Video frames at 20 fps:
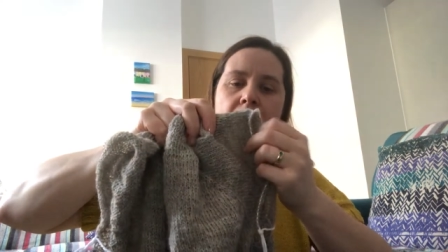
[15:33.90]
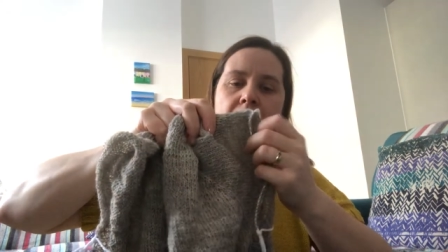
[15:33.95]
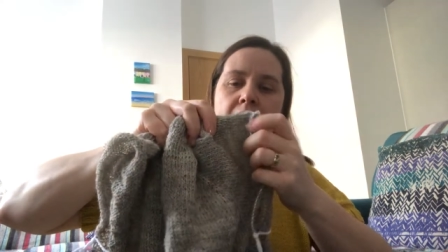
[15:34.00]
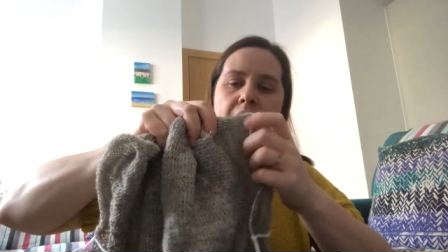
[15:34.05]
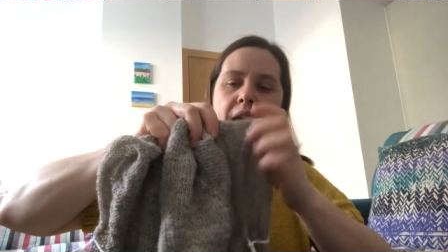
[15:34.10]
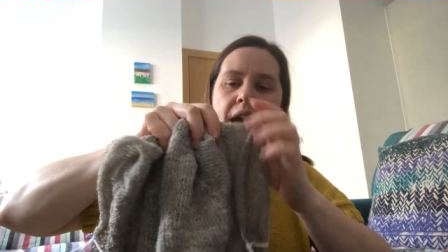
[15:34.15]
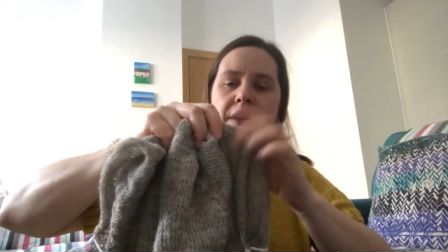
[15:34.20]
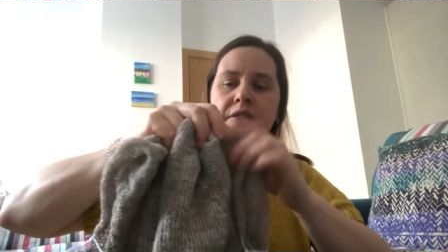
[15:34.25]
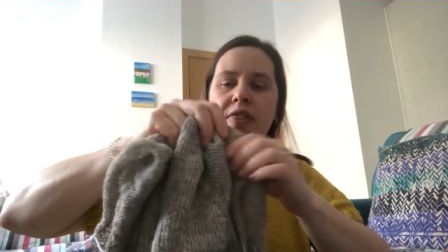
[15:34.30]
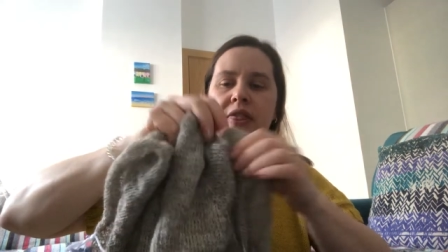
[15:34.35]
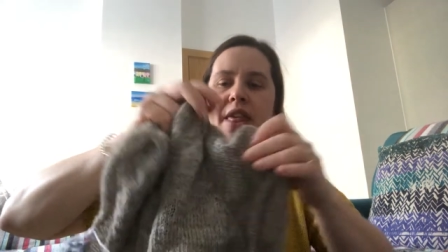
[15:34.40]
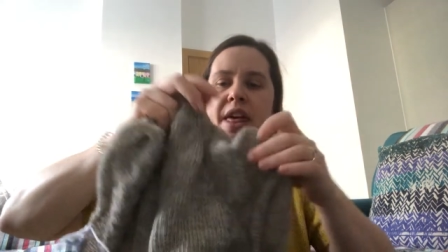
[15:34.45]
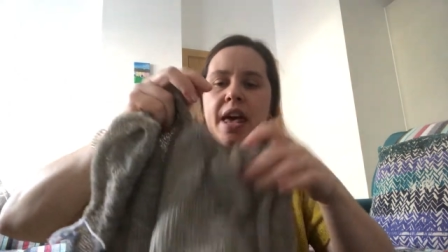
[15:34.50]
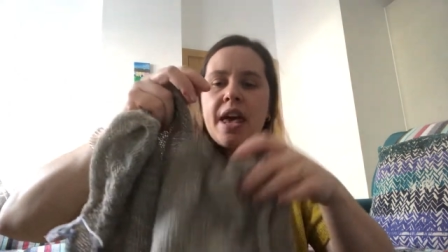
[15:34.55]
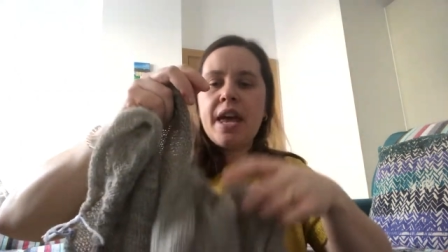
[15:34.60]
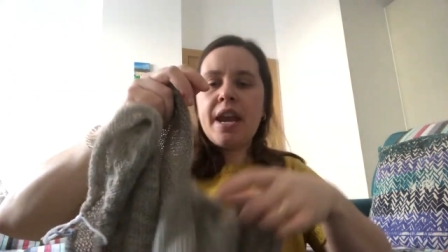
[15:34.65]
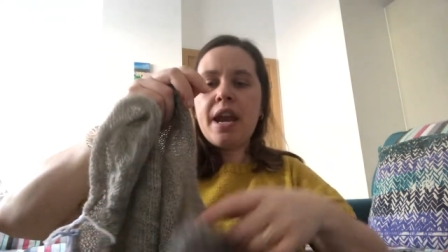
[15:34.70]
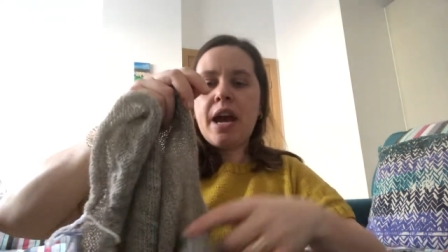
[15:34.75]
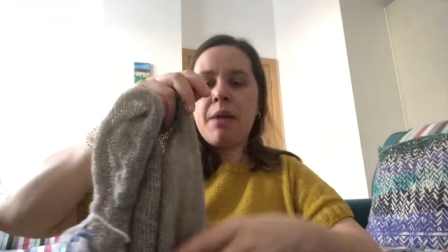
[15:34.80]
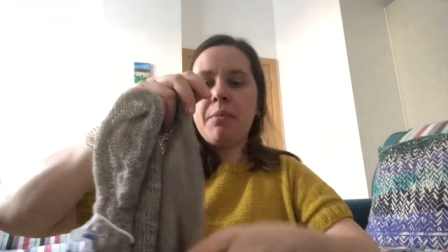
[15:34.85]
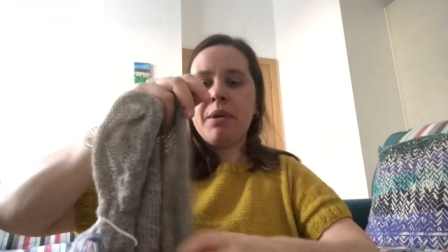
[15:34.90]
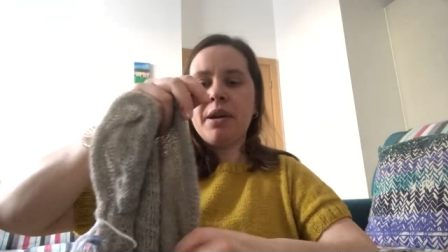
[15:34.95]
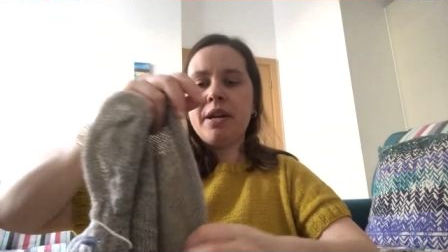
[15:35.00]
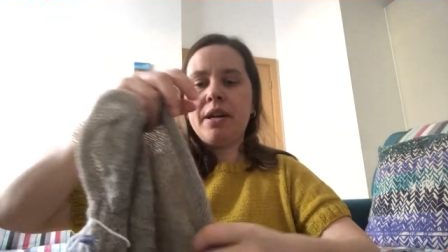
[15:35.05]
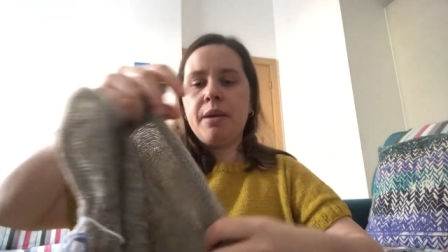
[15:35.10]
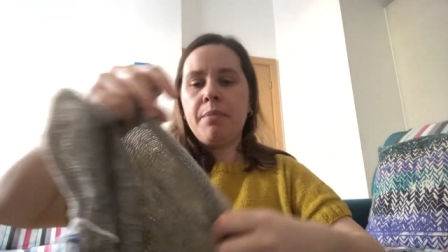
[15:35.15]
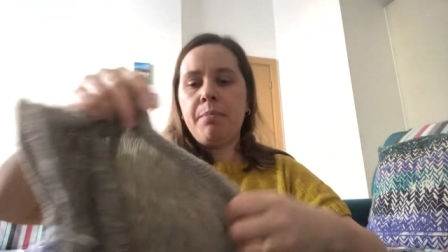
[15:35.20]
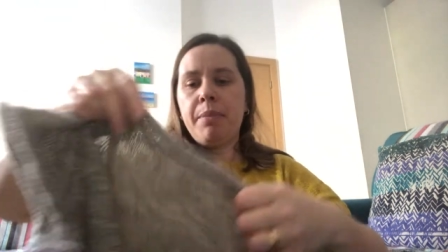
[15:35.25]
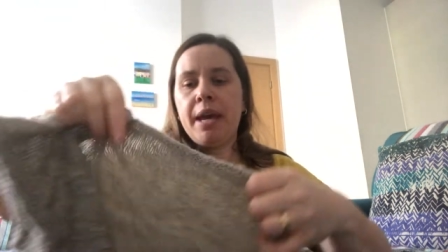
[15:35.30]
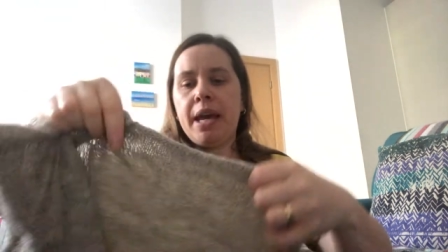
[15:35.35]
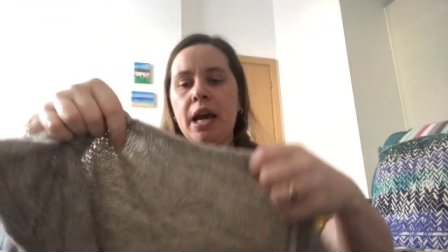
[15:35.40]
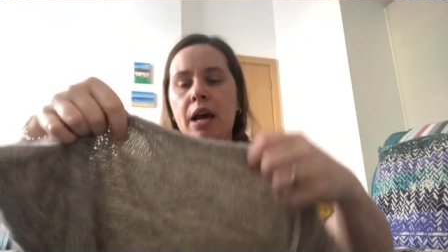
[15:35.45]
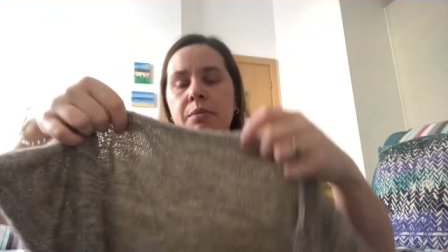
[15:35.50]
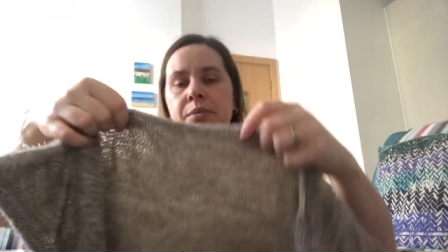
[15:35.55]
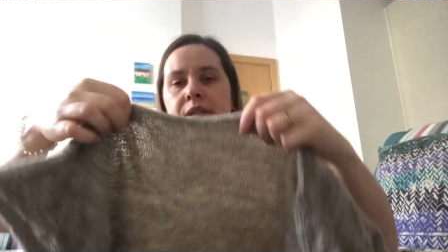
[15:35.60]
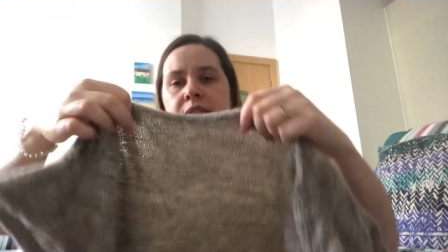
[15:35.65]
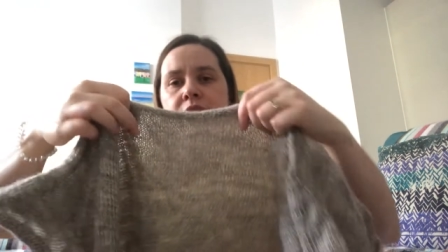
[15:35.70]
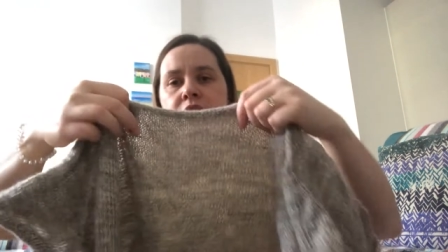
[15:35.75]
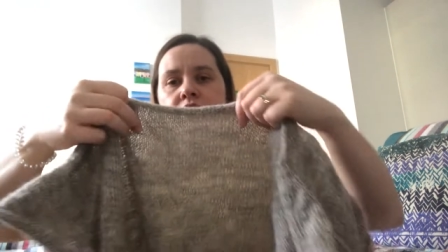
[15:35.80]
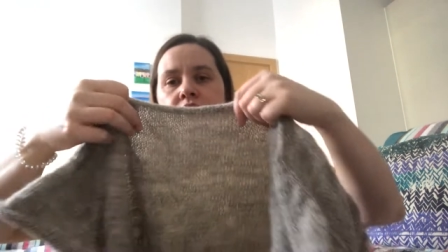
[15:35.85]
and then I'm gonna pick
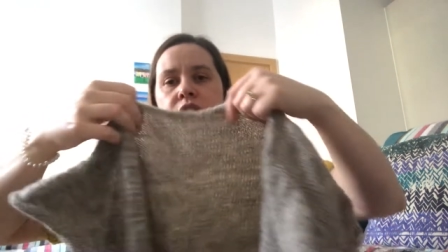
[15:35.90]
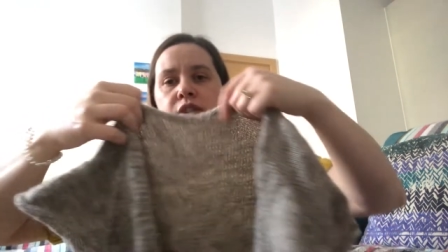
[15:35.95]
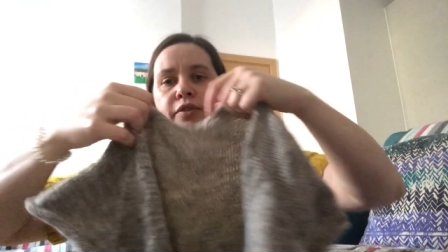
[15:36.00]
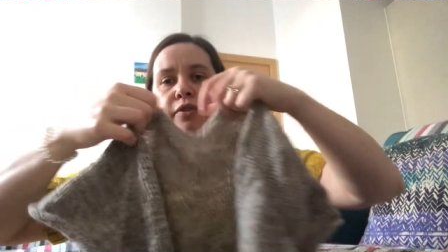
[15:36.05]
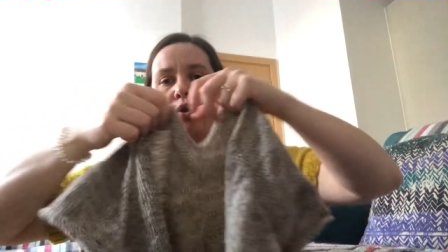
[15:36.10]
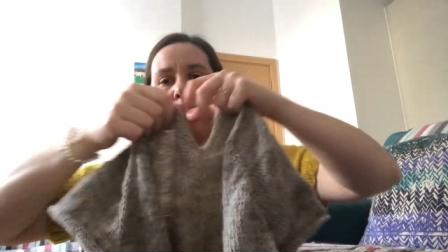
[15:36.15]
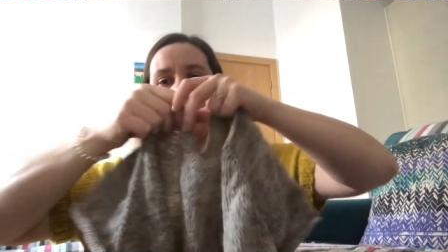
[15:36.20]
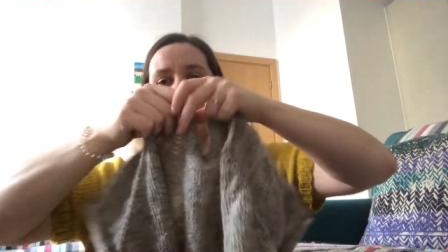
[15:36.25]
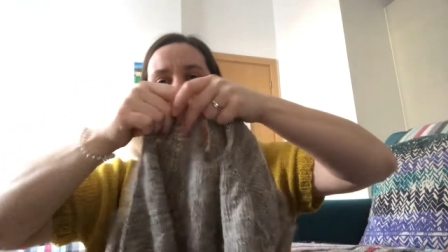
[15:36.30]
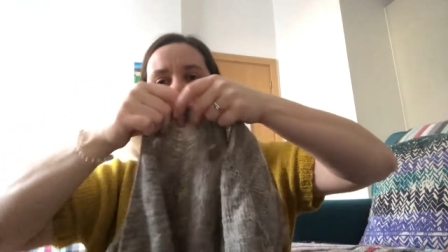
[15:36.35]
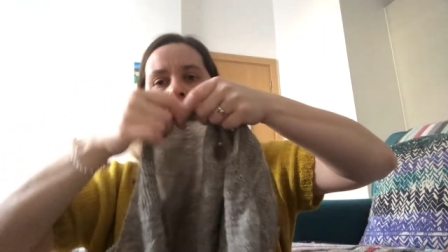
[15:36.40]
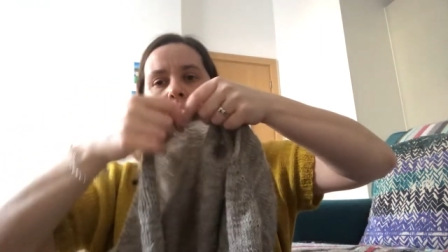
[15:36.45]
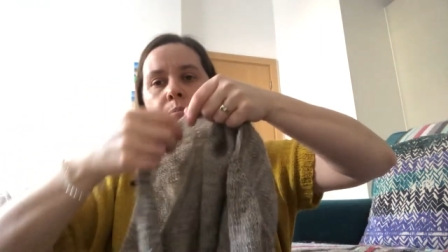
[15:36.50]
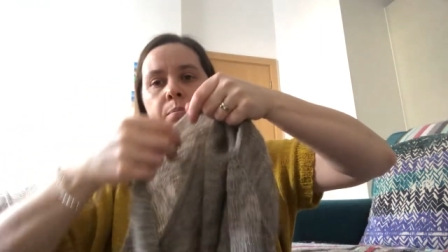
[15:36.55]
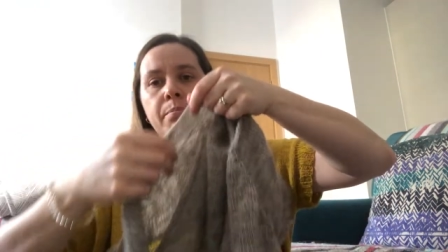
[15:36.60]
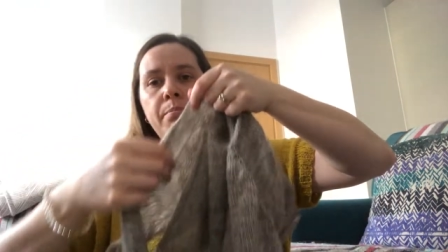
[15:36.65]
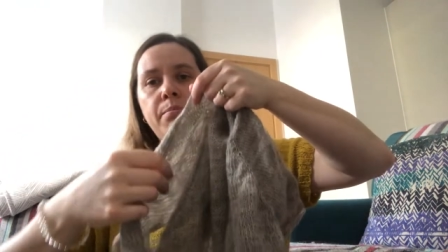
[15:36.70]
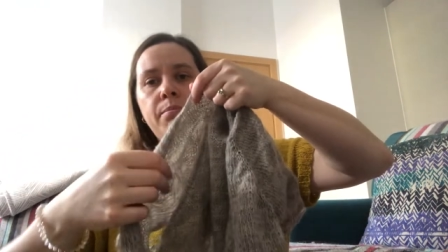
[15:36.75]
up stitches for the